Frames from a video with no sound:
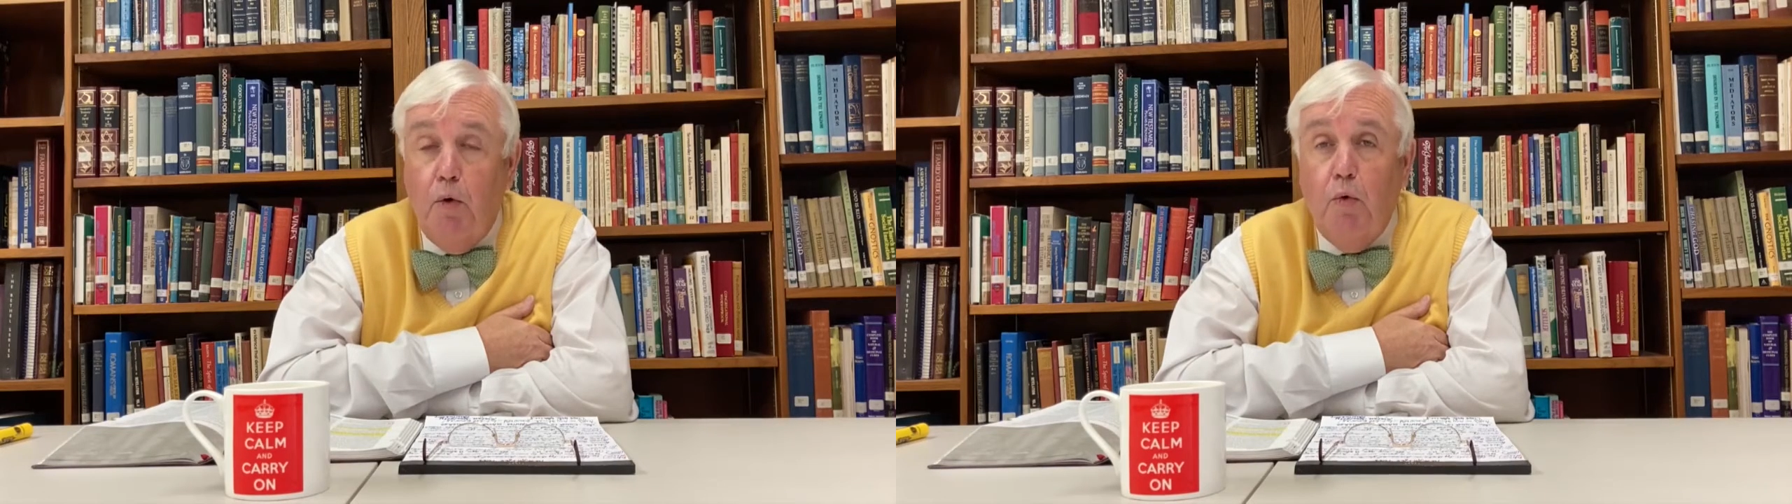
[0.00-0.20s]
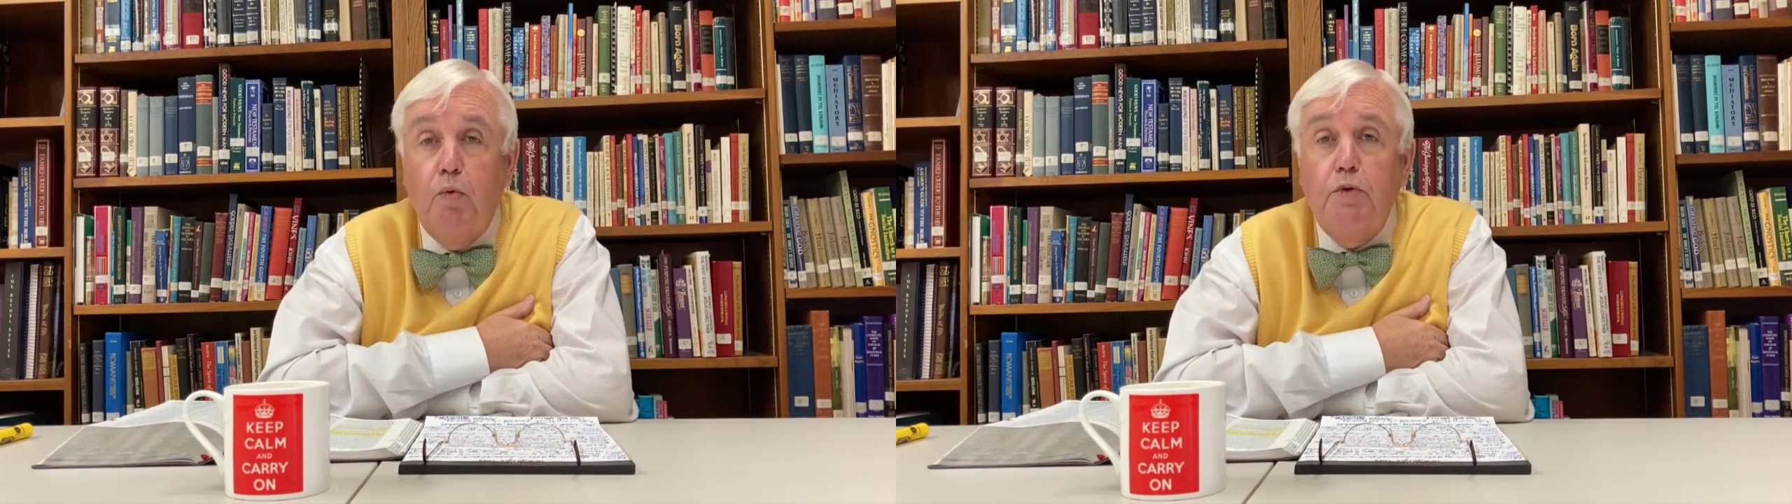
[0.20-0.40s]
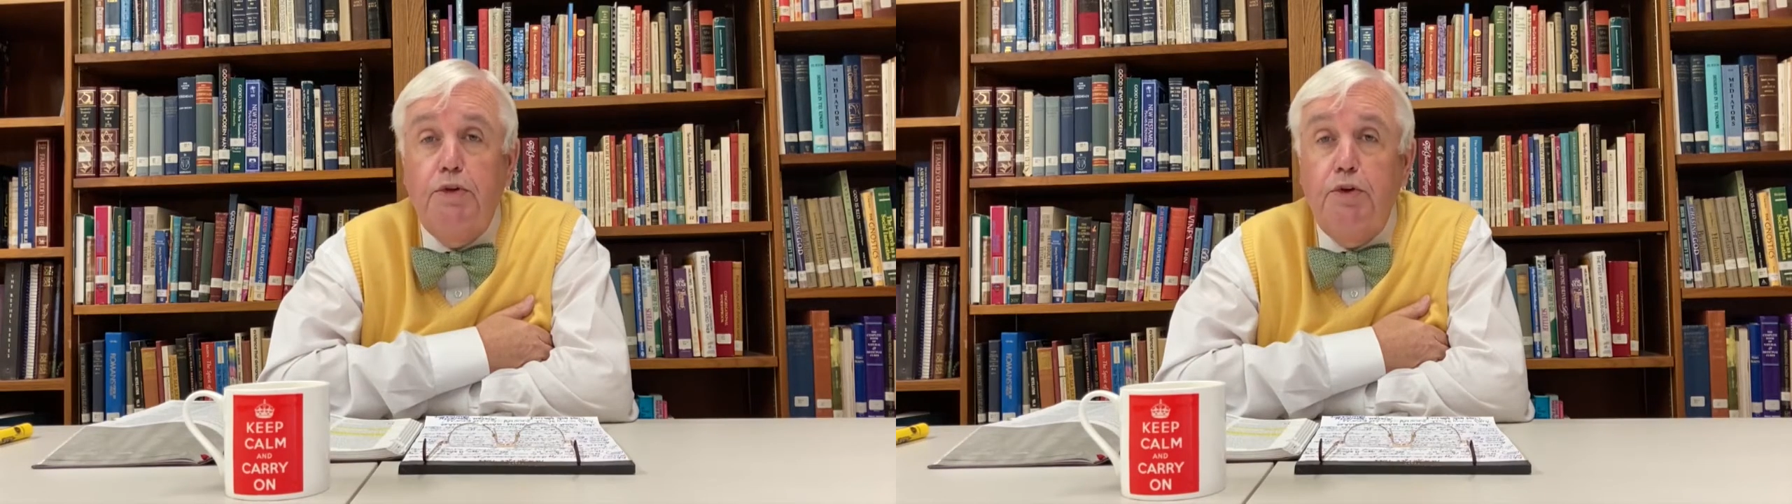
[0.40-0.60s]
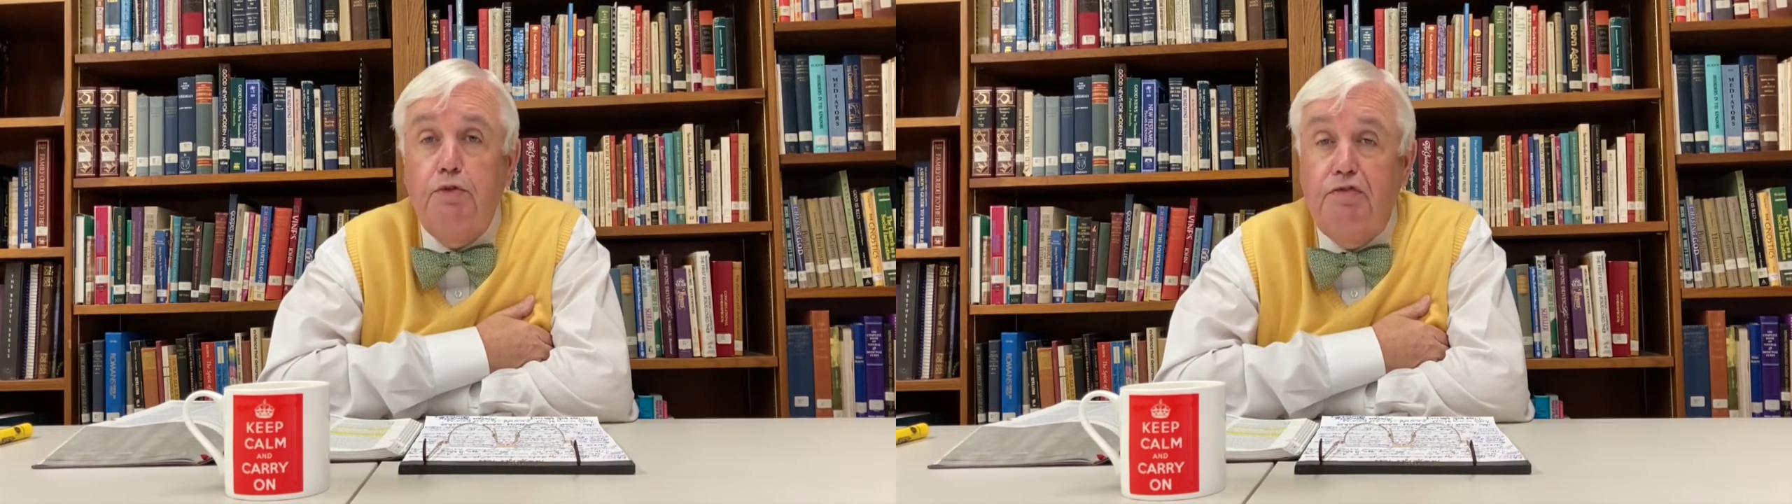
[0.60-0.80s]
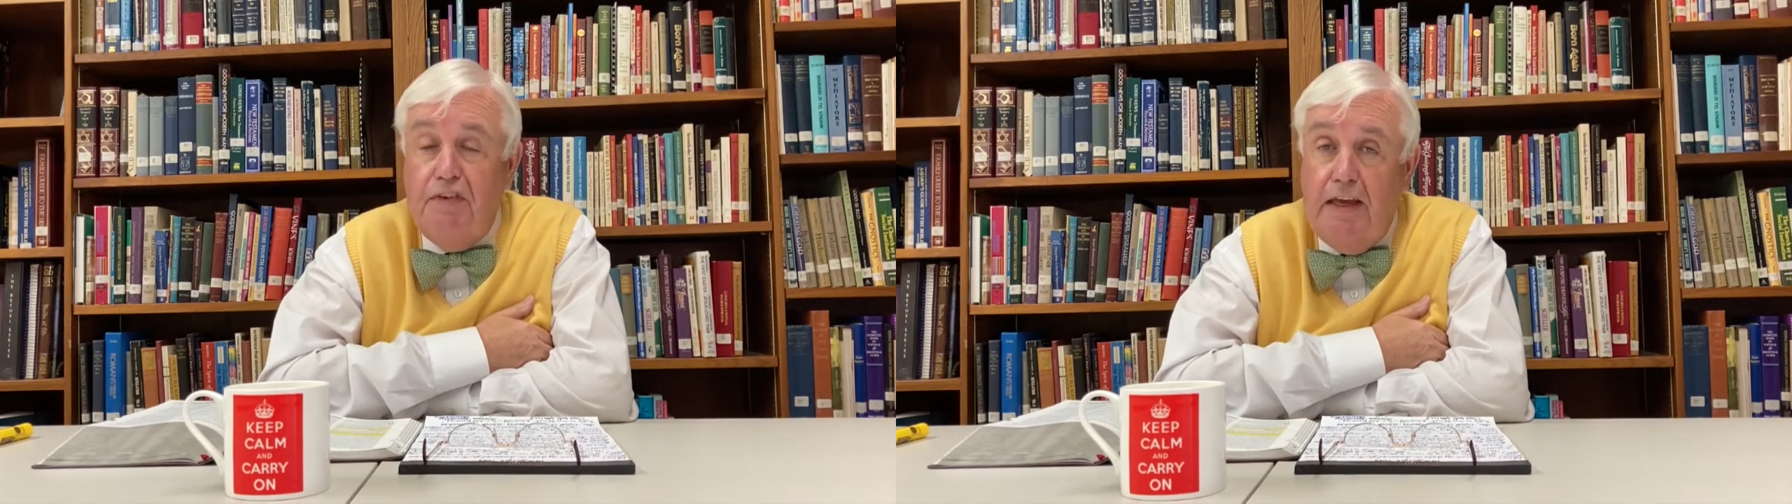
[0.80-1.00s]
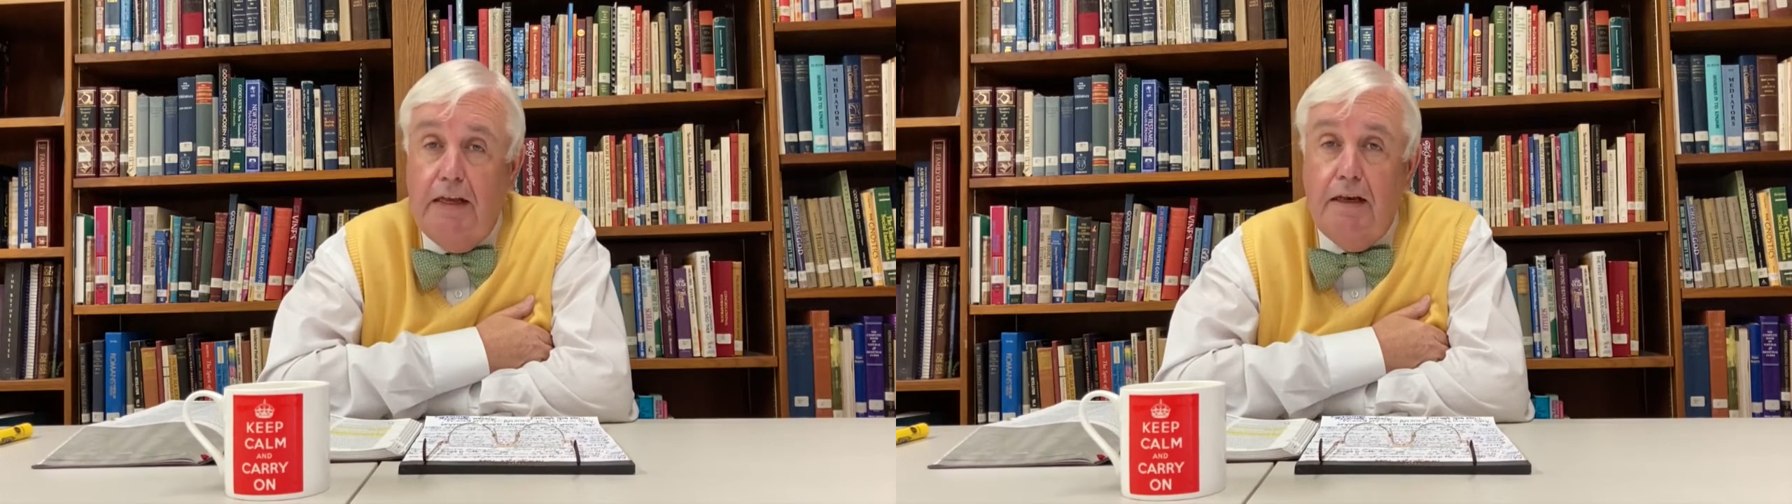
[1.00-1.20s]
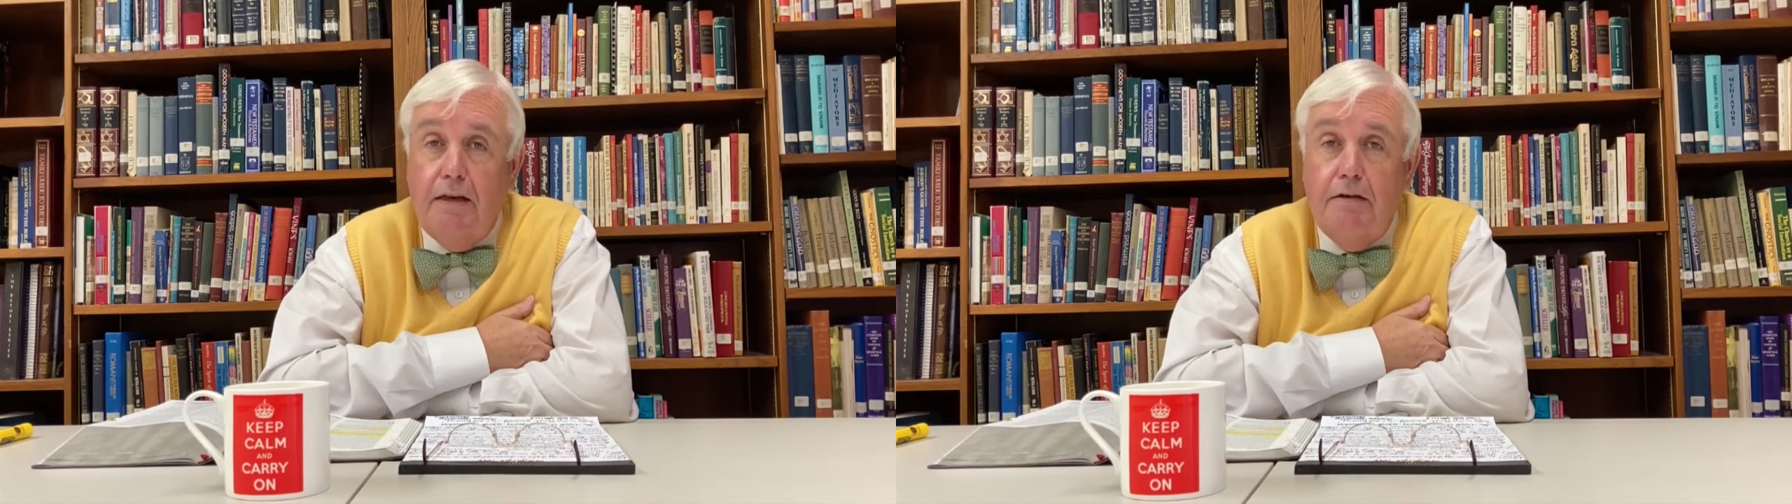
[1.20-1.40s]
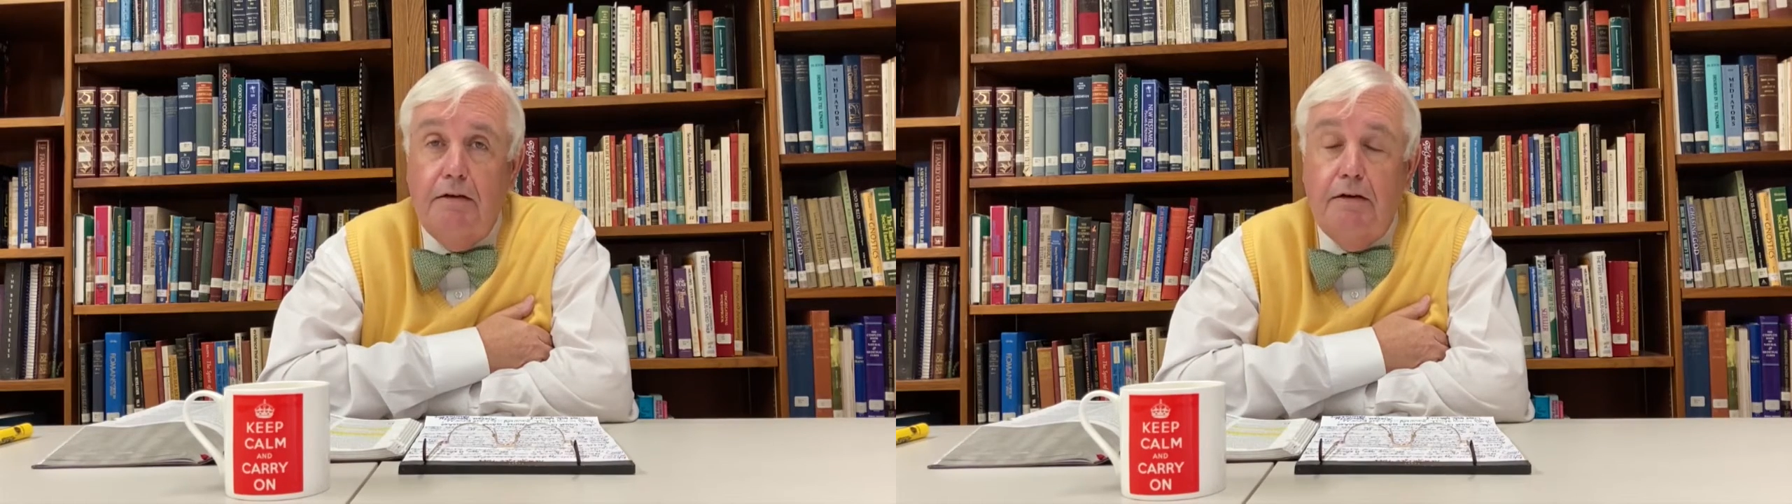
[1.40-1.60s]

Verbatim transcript: old you feel